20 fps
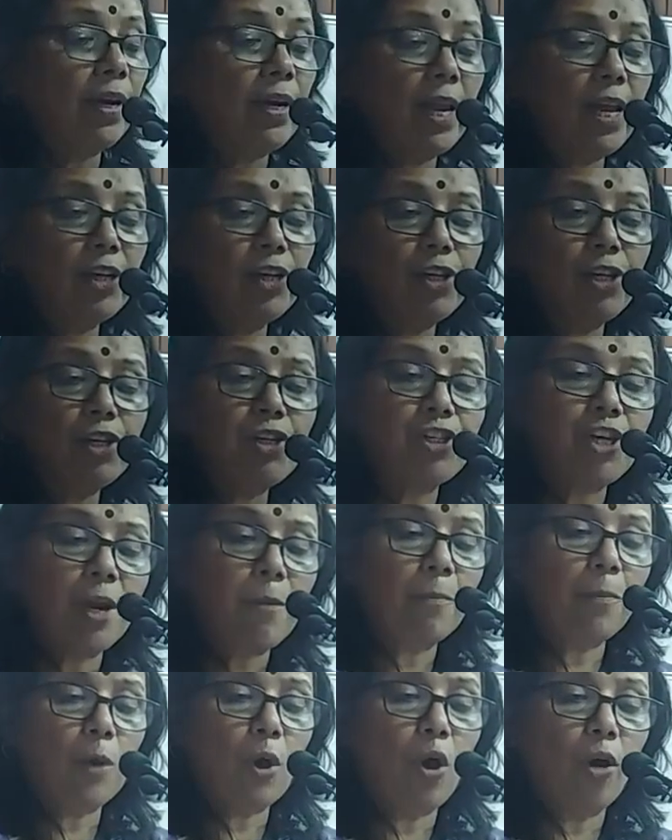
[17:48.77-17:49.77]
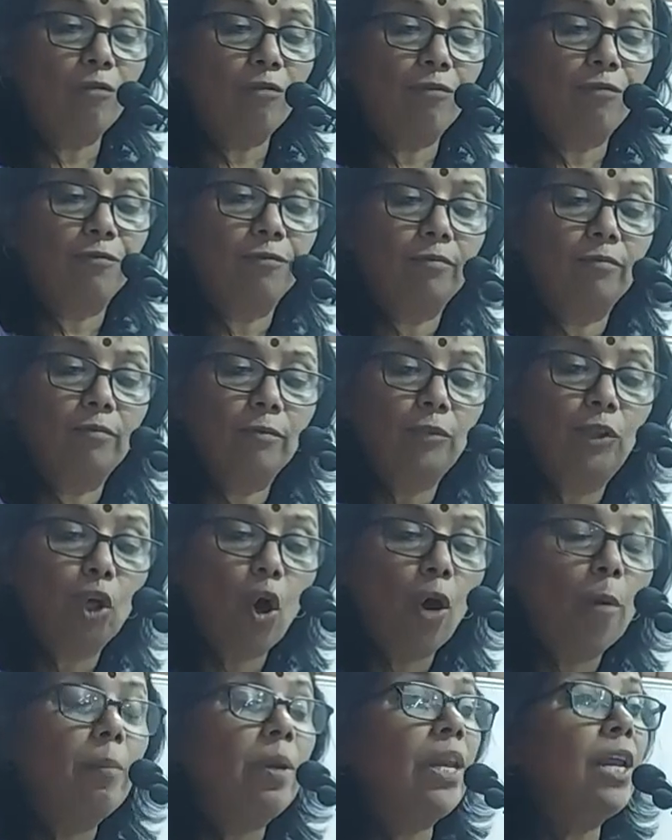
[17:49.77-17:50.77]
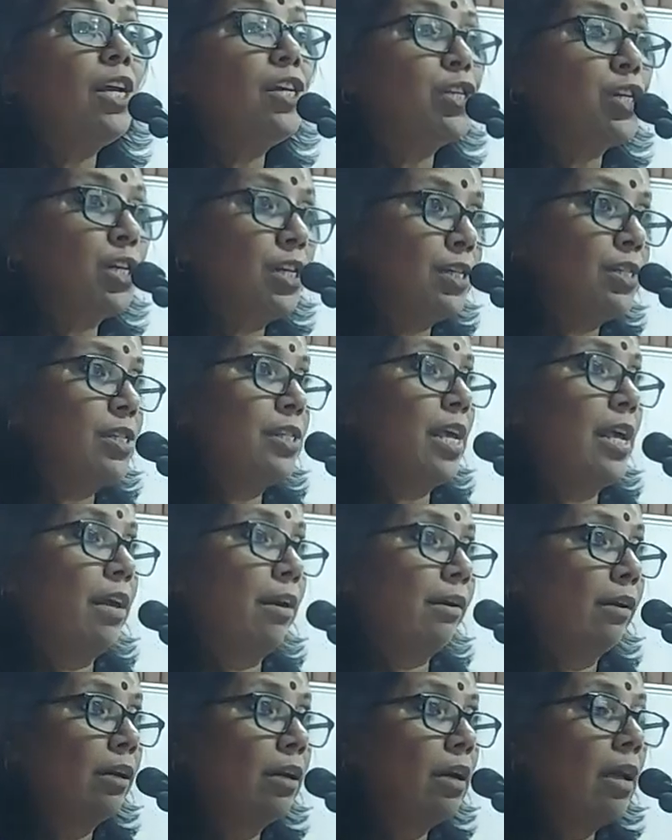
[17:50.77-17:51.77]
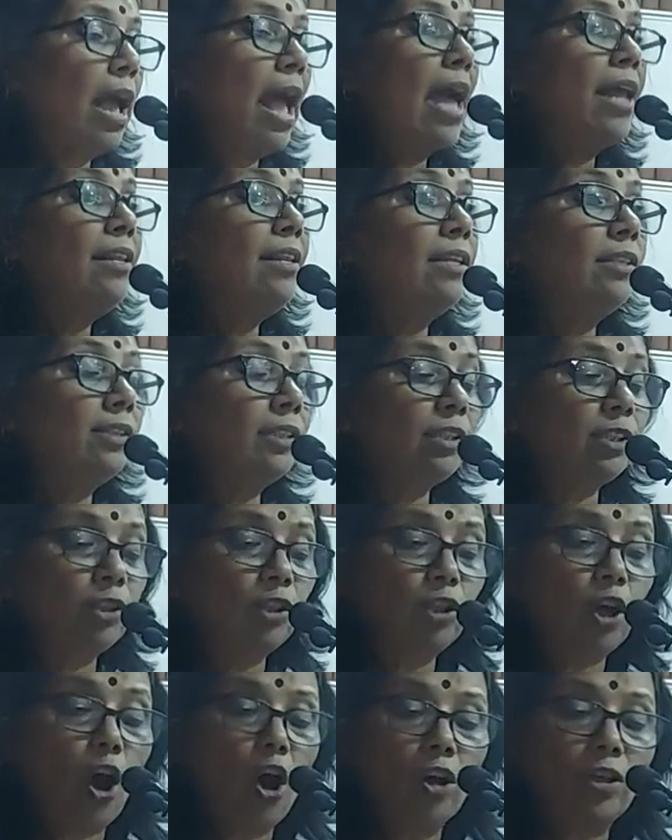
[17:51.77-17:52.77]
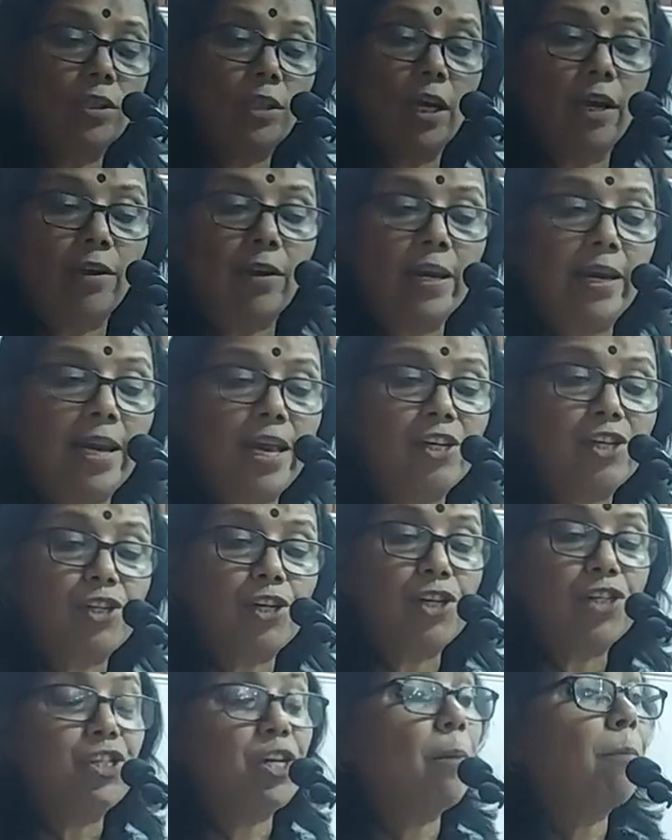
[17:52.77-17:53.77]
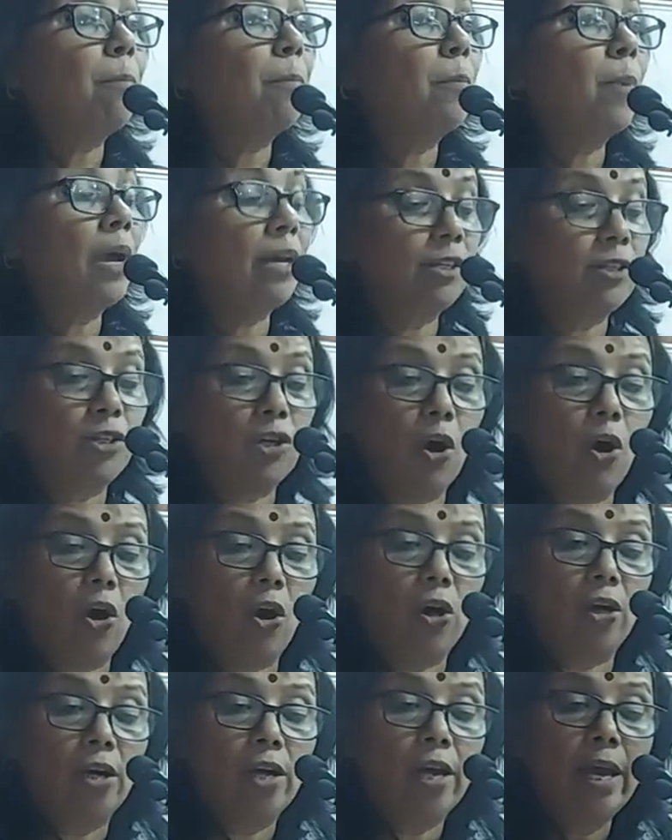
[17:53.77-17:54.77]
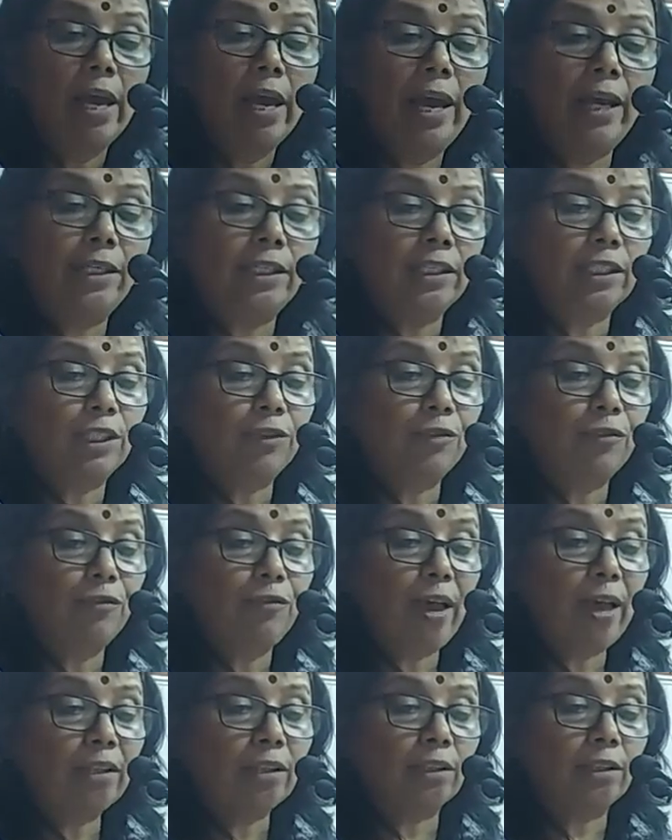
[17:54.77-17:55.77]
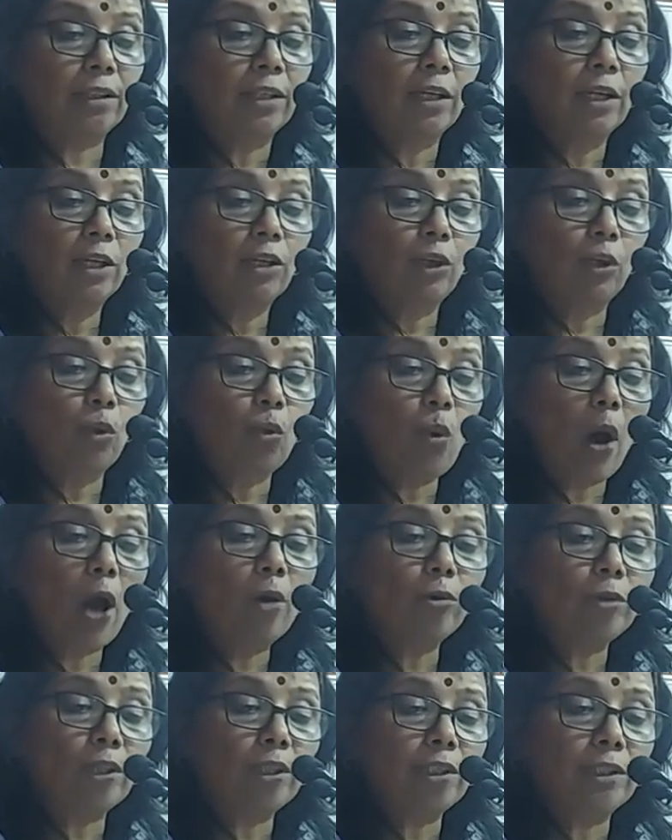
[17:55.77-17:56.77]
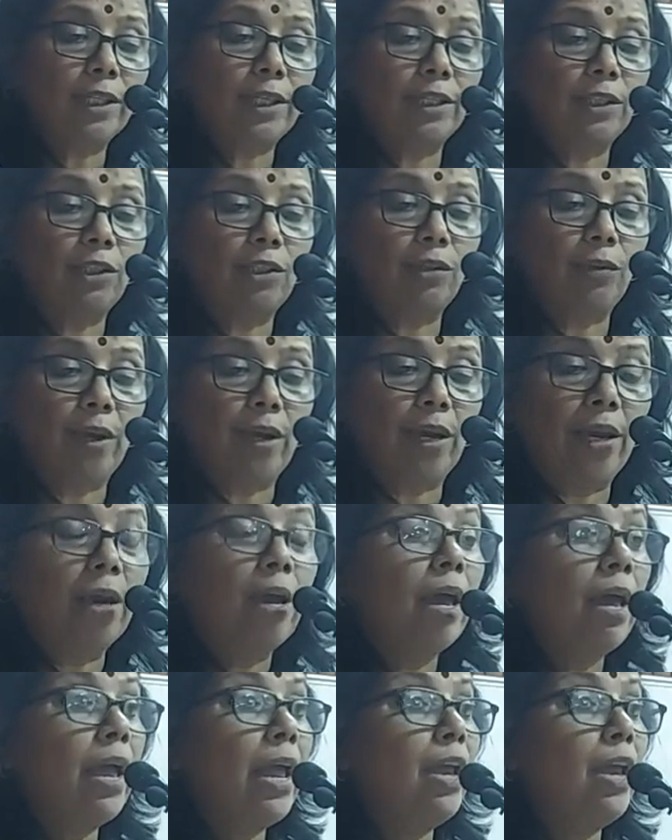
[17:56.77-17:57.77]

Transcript: relationship of domination is there, and this is not a relationship at all. It is fixed throughout its history